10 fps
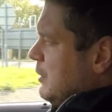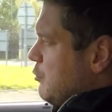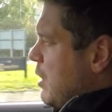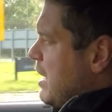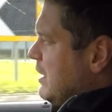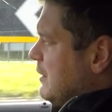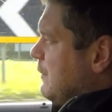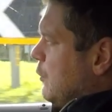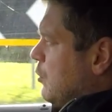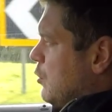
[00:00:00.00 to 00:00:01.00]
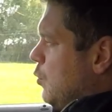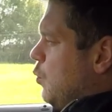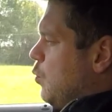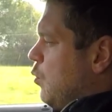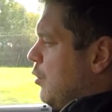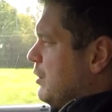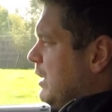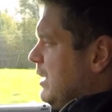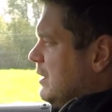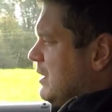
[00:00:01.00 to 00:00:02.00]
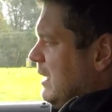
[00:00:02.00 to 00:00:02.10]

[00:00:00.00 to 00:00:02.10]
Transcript: right for what it